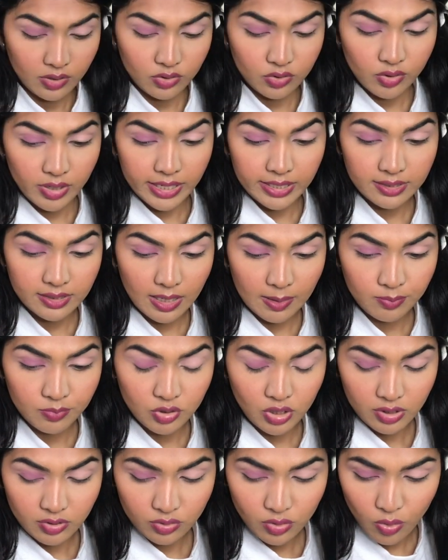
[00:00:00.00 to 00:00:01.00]
so next i'm
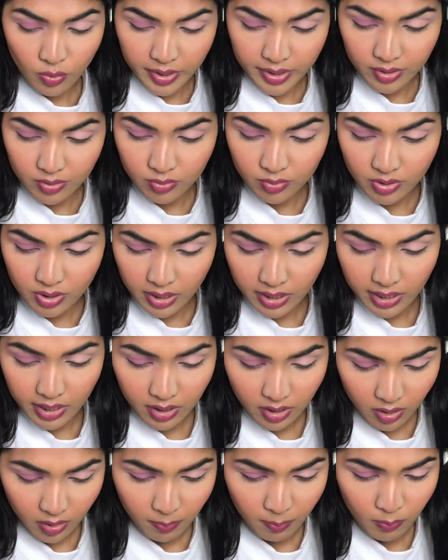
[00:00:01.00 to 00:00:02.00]
just going to
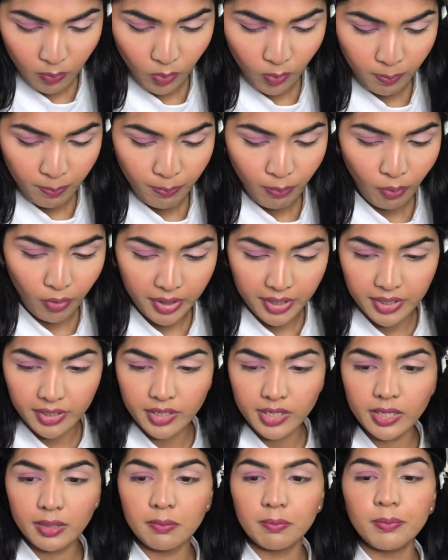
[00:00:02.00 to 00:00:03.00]
take a more
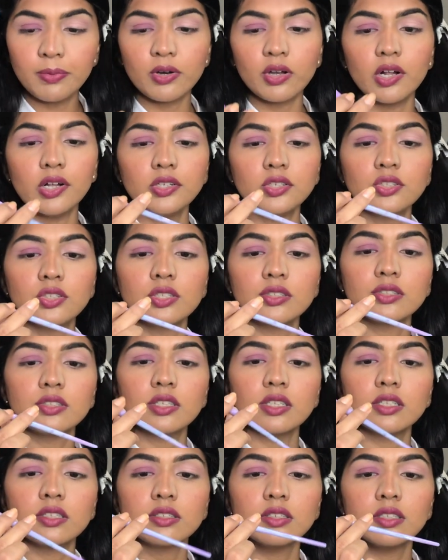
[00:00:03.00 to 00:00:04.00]
pointy brush
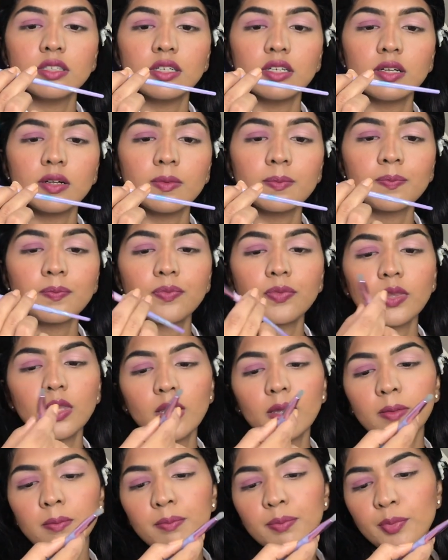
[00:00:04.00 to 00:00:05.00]
this is the
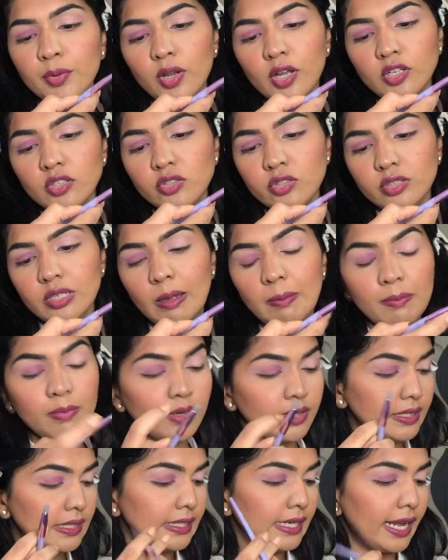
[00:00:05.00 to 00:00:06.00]
brush
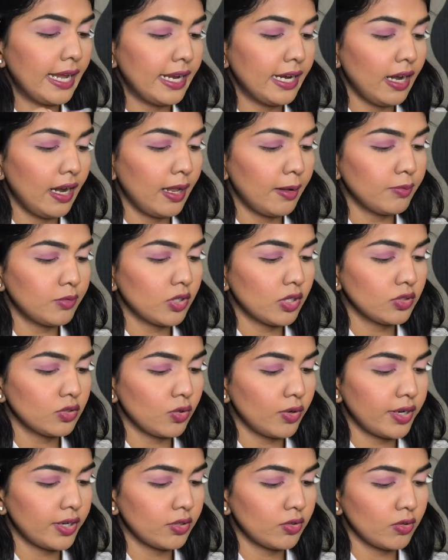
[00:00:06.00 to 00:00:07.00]
number 10 i'm just
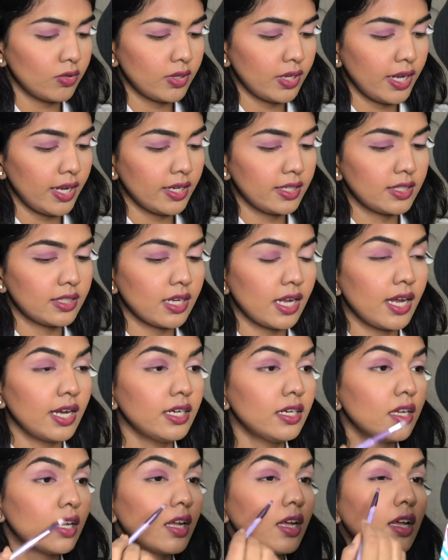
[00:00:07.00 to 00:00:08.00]
going to take
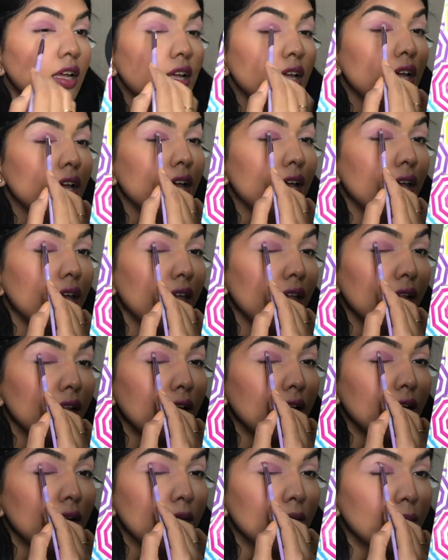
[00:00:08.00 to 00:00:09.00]
that
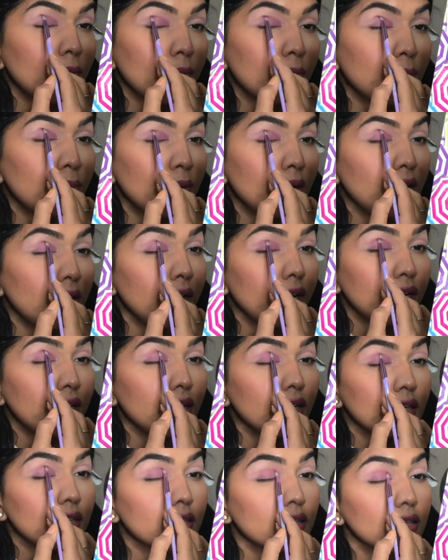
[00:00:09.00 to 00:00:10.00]
and
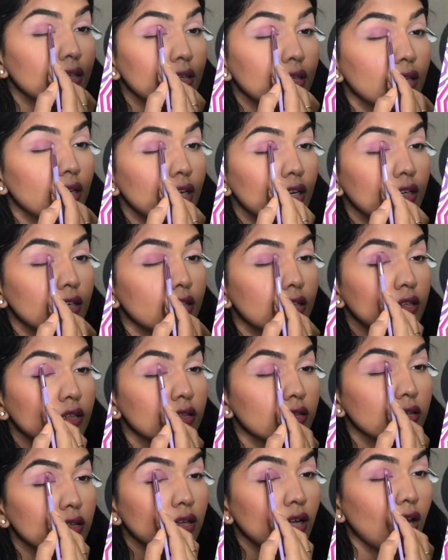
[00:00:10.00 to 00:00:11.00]
blend it
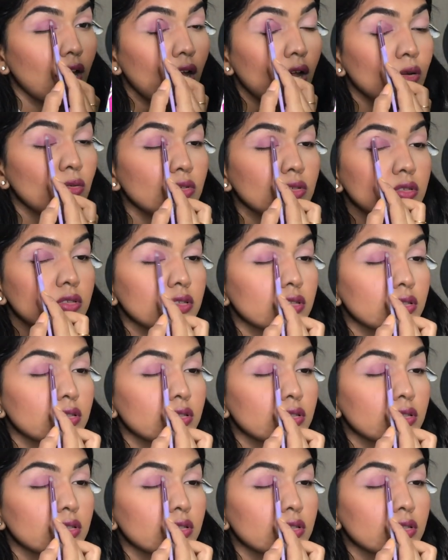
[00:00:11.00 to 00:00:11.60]
out